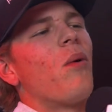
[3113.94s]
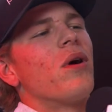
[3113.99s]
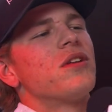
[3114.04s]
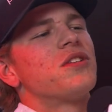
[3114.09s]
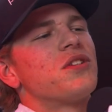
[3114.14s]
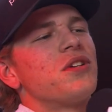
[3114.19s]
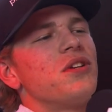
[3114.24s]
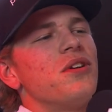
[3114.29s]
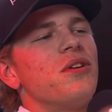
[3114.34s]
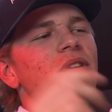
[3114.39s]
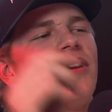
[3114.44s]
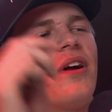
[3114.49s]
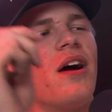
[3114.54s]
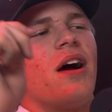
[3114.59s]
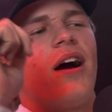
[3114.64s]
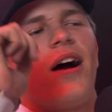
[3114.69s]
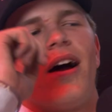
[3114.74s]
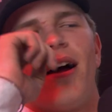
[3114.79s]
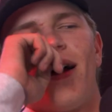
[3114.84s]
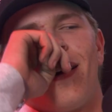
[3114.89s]
What's
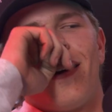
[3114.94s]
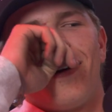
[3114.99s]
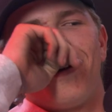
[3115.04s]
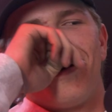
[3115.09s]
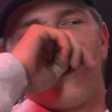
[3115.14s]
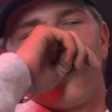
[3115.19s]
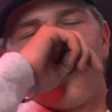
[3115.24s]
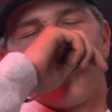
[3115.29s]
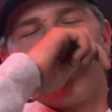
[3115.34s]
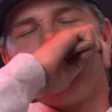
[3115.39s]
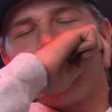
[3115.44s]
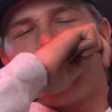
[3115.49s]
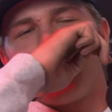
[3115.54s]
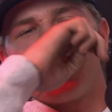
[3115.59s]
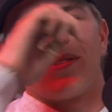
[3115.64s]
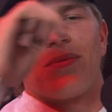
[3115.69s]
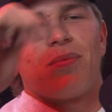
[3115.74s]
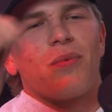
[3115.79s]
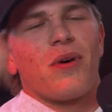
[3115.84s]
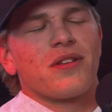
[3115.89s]
your
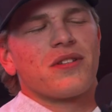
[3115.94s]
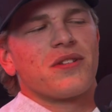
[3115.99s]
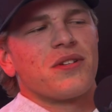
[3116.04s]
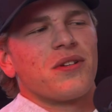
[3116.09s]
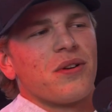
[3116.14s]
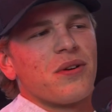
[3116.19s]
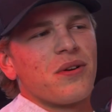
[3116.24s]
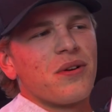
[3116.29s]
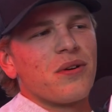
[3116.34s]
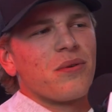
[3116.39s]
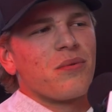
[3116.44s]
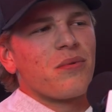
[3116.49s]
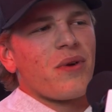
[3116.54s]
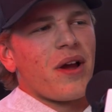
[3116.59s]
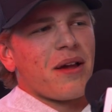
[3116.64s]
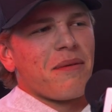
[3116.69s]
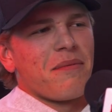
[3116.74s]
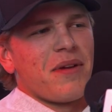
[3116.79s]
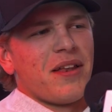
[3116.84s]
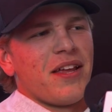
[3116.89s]
what's your
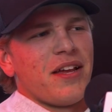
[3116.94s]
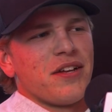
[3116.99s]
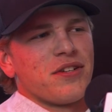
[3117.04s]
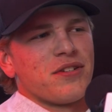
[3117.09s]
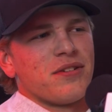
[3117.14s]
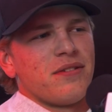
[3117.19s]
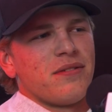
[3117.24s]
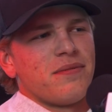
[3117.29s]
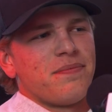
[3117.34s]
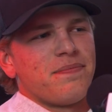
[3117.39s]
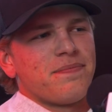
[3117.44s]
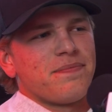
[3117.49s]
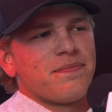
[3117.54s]
recommendation